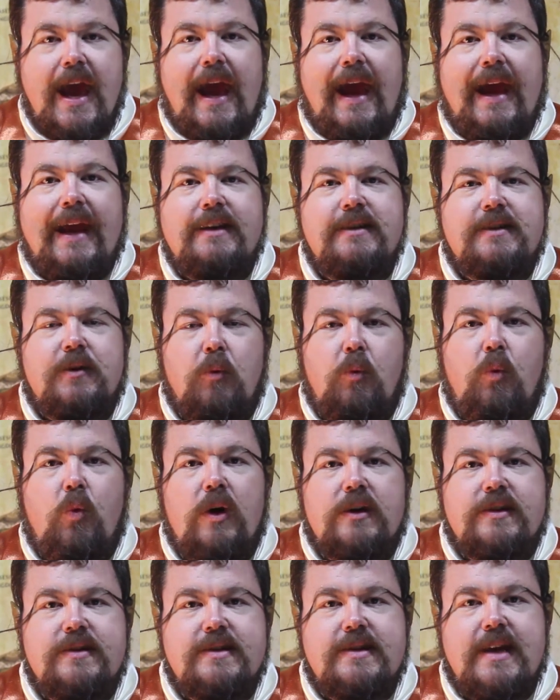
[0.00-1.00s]
and
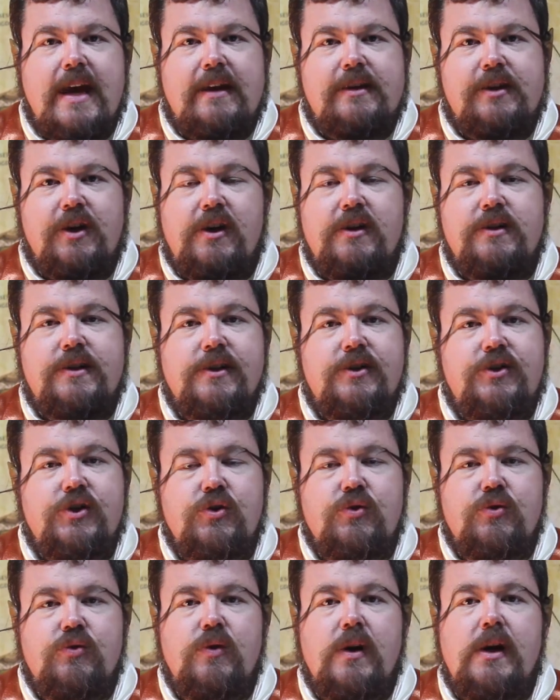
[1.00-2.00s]
what is that going to
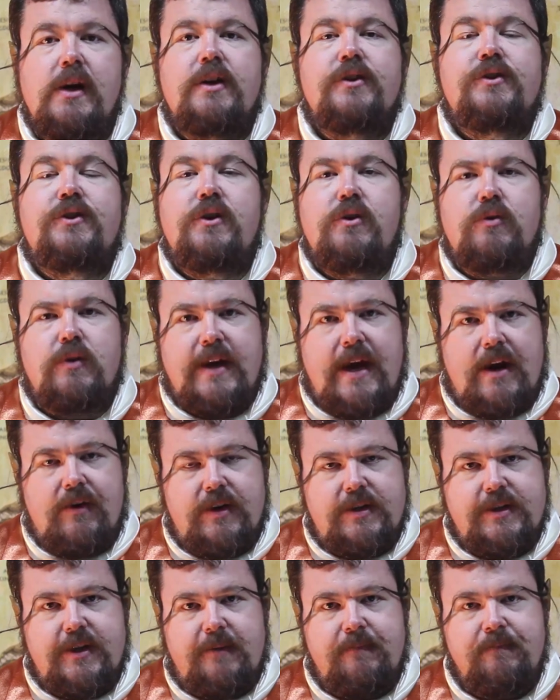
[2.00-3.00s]
do to your
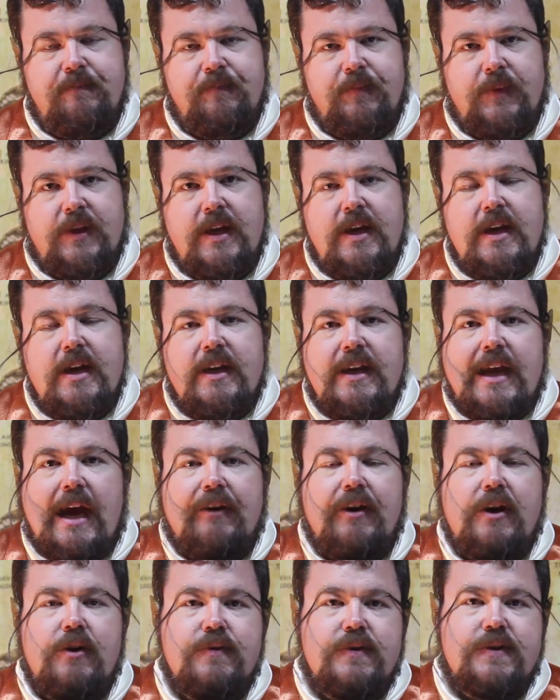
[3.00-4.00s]
character. Now,
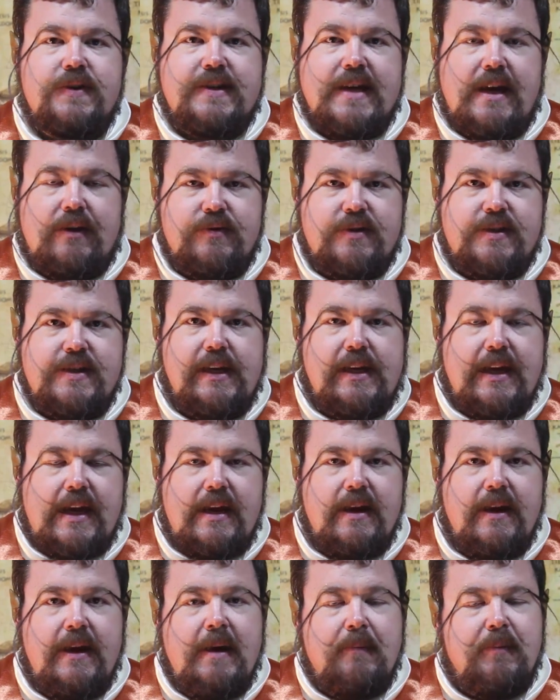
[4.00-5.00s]
I know this sounds
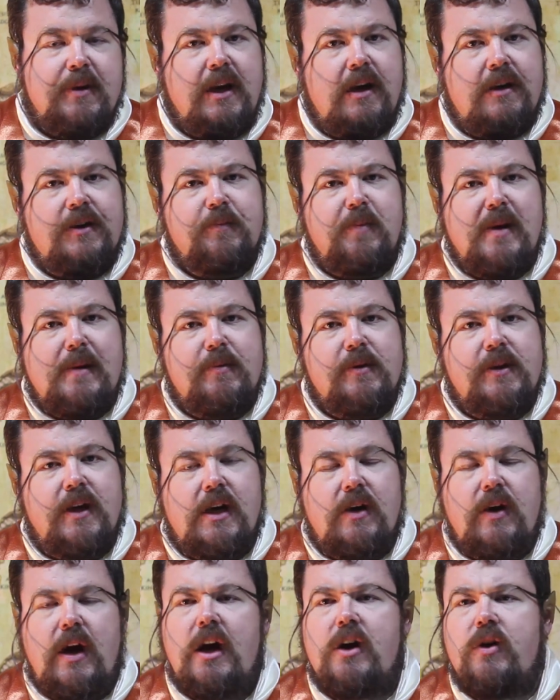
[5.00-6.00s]
silly, but a lot of people
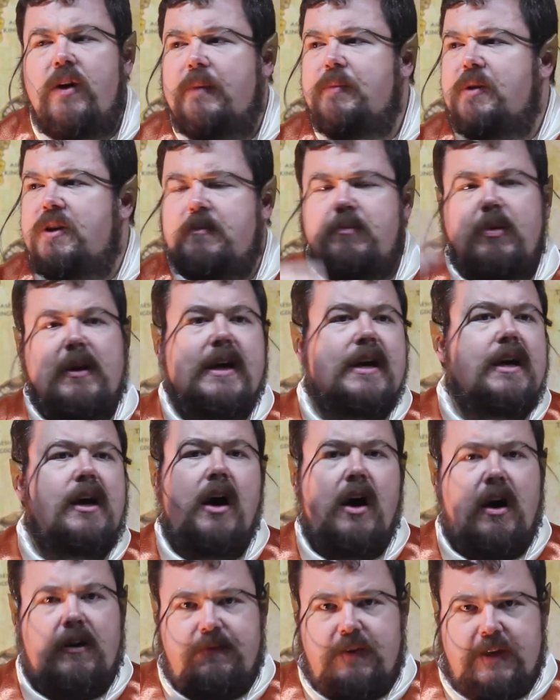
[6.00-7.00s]
go, oh, I'm going to play a
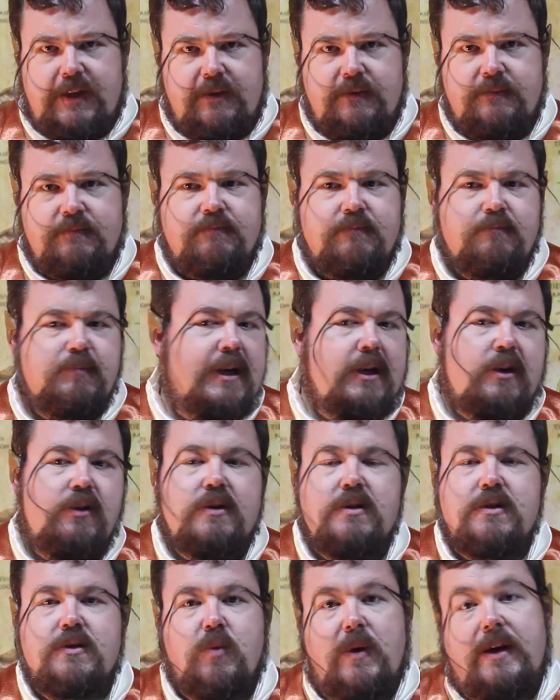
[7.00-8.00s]
halfling,
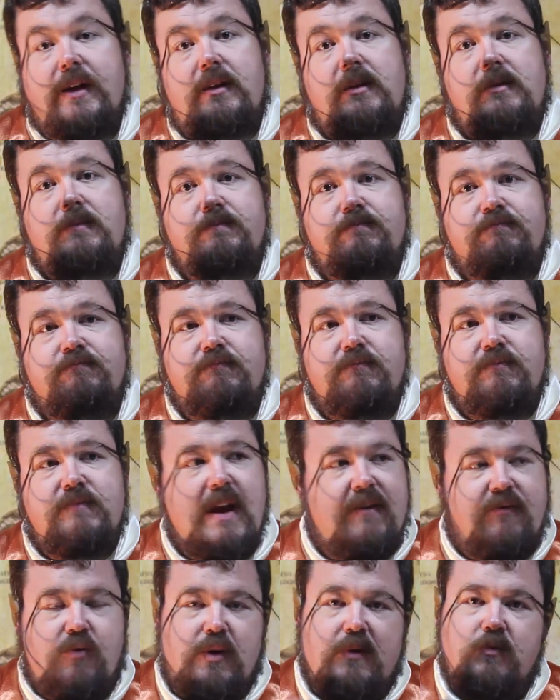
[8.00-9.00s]
because, well,
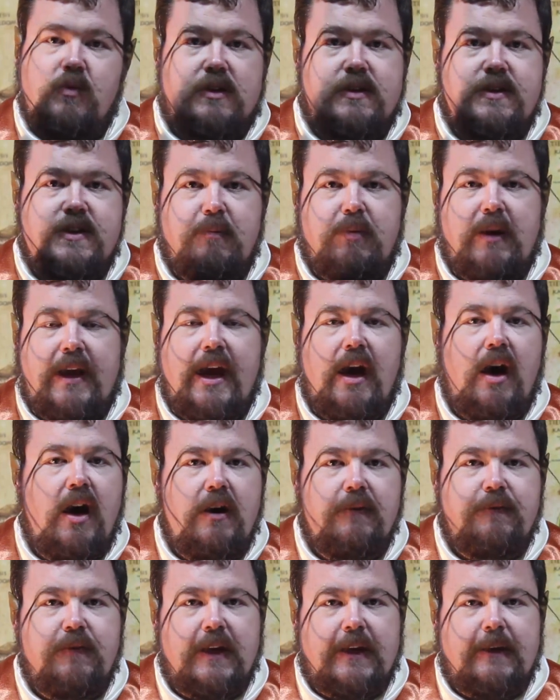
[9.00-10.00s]
everyone wants to play a
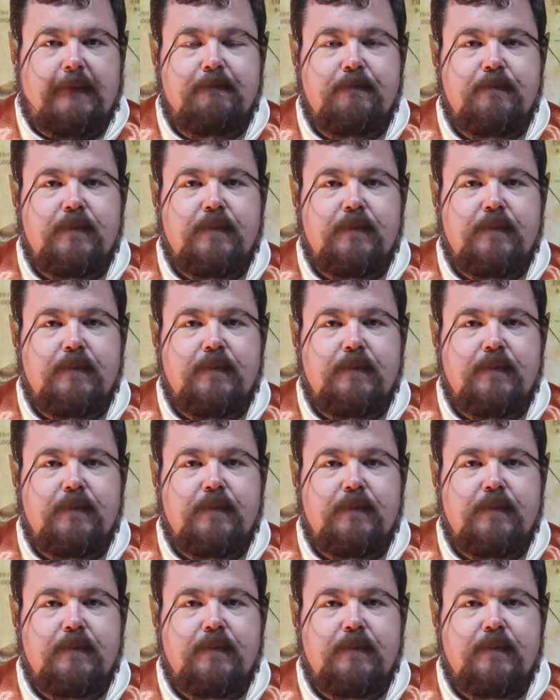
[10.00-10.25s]
halfling.